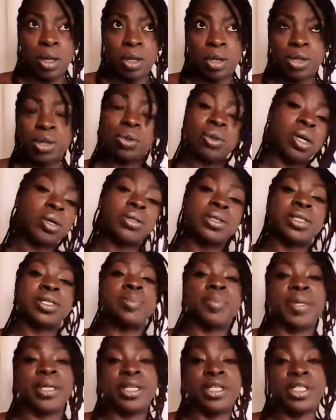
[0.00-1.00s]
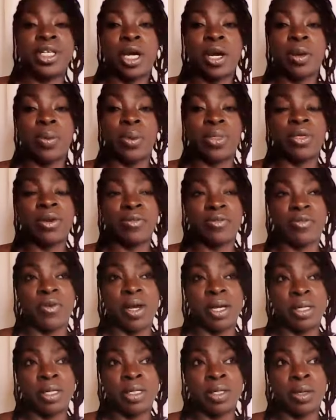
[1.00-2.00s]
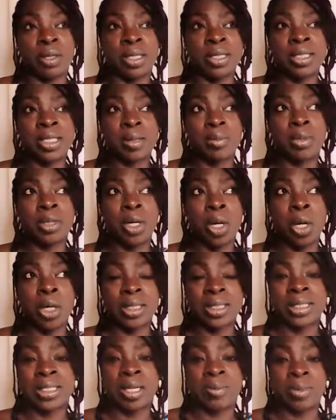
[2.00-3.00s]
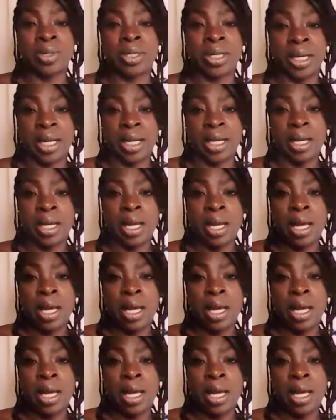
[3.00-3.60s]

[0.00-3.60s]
you go to the beach with your friends on a hot summer day,